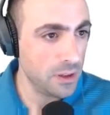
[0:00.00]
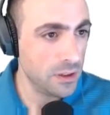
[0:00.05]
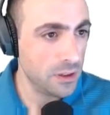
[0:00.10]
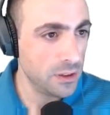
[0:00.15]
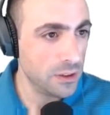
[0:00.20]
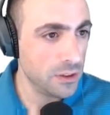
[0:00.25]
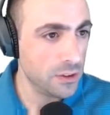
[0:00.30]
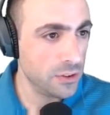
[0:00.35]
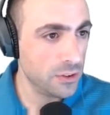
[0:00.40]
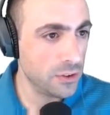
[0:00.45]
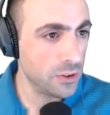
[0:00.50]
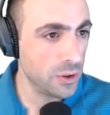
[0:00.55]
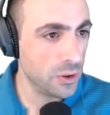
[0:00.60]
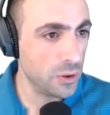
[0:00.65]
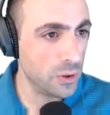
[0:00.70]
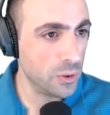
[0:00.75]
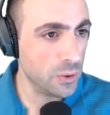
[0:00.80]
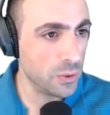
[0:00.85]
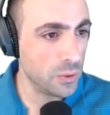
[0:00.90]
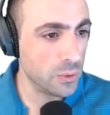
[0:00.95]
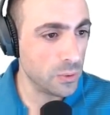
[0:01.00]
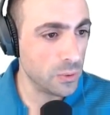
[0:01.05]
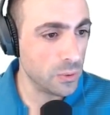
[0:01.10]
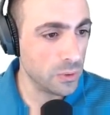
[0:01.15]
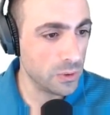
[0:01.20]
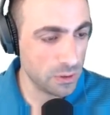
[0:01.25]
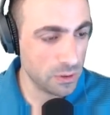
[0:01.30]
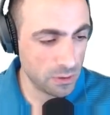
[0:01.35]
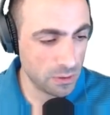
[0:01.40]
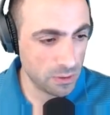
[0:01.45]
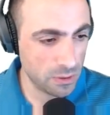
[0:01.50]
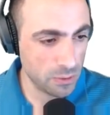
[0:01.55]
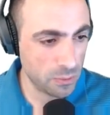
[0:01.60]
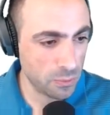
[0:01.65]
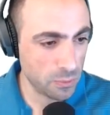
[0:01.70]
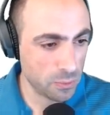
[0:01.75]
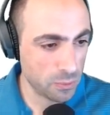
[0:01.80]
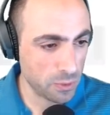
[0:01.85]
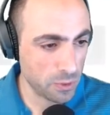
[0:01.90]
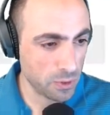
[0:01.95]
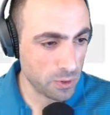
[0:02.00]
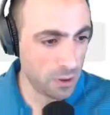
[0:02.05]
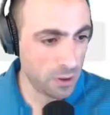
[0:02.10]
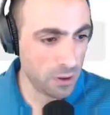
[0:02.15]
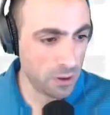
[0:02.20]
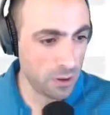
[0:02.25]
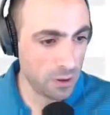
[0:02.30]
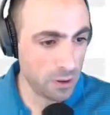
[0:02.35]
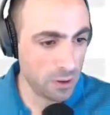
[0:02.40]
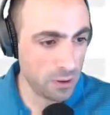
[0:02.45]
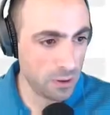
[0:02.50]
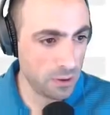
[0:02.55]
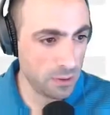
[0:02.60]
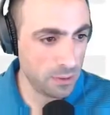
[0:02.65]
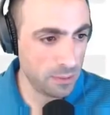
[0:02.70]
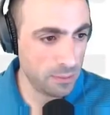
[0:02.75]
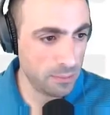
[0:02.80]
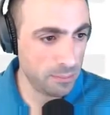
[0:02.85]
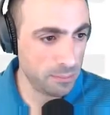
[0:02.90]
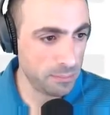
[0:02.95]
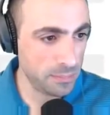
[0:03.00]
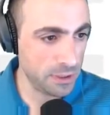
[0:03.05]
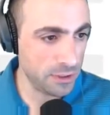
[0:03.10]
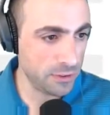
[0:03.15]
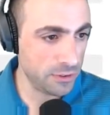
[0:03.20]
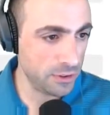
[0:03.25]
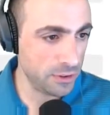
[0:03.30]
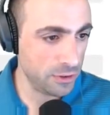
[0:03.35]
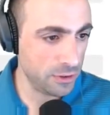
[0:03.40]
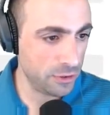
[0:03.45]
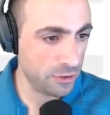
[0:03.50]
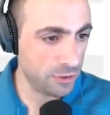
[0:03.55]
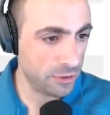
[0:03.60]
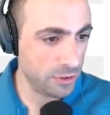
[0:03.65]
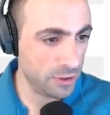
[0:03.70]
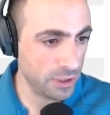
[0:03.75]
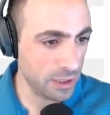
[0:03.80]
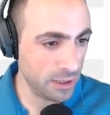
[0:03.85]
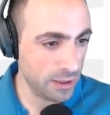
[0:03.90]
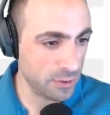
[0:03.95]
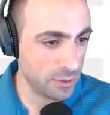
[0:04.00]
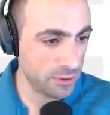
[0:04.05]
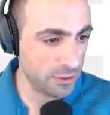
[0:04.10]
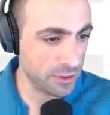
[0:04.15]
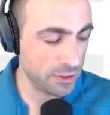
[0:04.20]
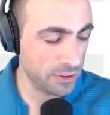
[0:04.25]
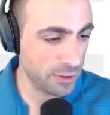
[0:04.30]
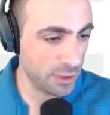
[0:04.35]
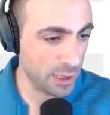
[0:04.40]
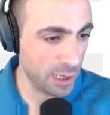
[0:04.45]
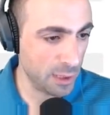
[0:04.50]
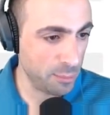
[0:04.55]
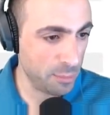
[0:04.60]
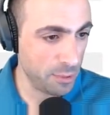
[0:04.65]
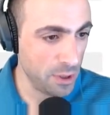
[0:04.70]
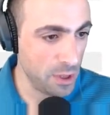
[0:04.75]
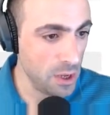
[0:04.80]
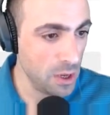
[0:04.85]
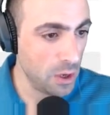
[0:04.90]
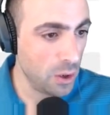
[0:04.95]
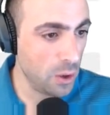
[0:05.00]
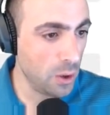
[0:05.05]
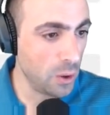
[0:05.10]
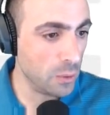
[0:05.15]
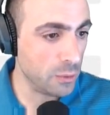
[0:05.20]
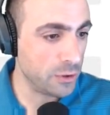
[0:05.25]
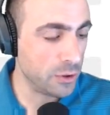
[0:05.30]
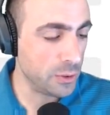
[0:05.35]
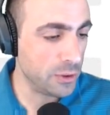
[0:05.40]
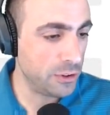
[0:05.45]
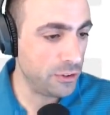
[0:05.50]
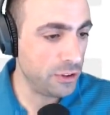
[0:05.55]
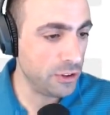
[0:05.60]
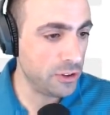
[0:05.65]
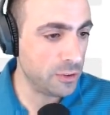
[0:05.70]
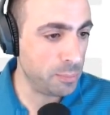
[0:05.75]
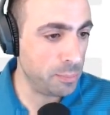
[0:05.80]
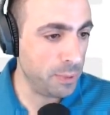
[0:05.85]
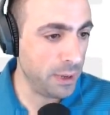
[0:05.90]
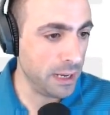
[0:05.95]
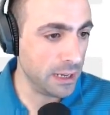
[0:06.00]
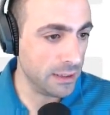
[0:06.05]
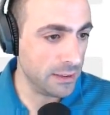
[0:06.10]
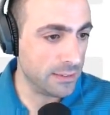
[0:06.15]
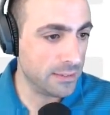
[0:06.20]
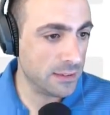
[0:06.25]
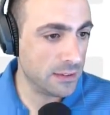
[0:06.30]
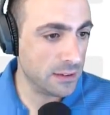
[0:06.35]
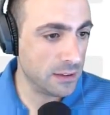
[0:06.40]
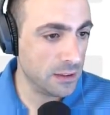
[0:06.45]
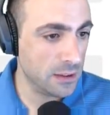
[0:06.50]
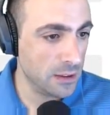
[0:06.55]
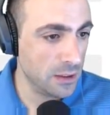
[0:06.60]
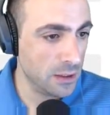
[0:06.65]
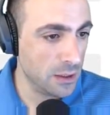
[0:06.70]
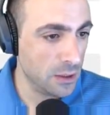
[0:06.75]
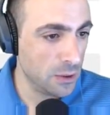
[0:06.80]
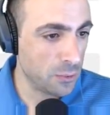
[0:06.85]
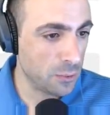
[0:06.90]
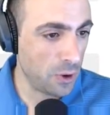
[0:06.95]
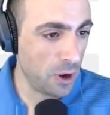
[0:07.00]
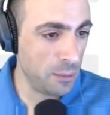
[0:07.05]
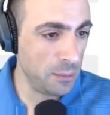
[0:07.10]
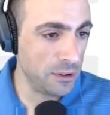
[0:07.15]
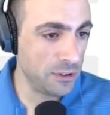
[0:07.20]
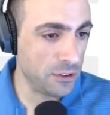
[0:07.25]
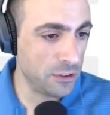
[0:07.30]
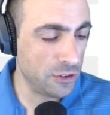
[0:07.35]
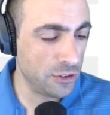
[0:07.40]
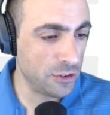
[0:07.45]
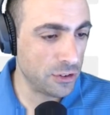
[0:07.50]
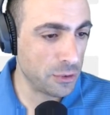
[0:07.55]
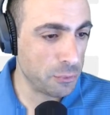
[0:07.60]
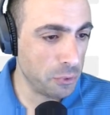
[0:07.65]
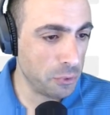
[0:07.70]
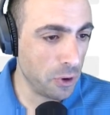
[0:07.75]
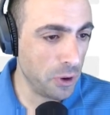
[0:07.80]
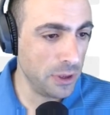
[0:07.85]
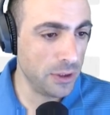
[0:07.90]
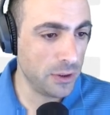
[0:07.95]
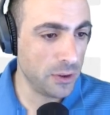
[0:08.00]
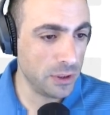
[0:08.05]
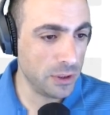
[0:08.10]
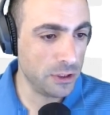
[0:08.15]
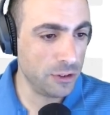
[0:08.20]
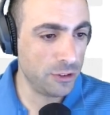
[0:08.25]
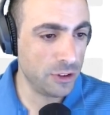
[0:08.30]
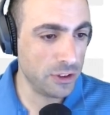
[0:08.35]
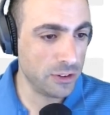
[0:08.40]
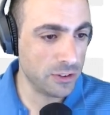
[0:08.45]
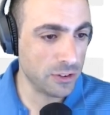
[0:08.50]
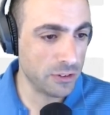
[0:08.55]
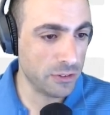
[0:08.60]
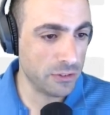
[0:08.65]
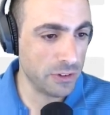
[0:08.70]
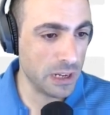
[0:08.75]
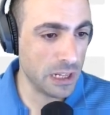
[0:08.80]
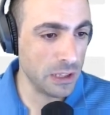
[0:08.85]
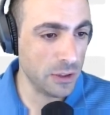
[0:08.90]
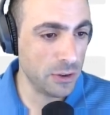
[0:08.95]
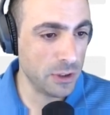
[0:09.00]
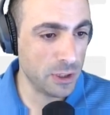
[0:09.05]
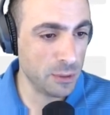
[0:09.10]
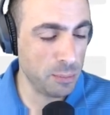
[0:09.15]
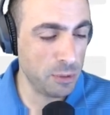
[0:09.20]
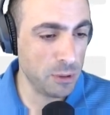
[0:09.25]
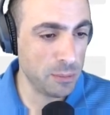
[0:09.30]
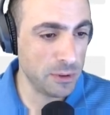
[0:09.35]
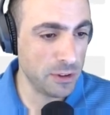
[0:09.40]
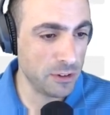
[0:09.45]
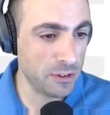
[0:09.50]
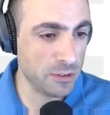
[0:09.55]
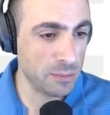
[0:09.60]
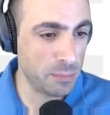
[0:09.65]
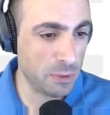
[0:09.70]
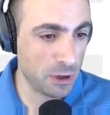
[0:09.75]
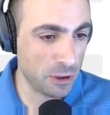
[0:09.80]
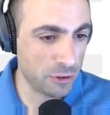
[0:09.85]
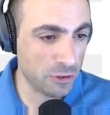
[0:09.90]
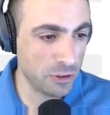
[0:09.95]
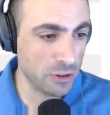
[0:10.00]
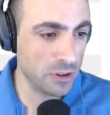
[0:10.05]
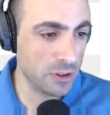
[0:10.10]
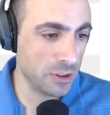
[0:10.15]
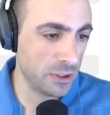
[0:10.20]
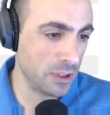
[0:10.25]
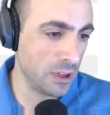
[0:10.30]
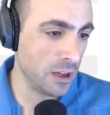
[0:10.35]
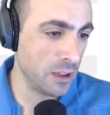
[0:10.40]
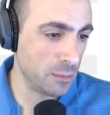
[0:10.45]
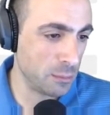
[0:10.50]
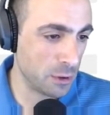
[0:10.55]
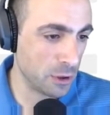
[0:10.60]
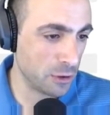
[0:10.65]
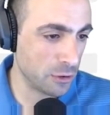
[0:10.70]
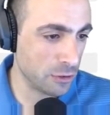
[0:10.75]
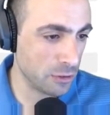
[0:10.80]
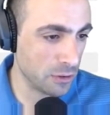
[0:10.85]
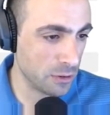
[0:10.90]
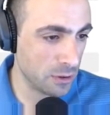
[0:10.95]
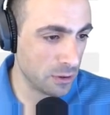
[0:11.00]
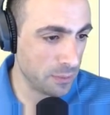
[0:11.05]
So raw message. Yeah, there is a type. Oh, so it's just bytes. Raw message is a raw encoded JSON value. It implements marshaller and unmarshaller.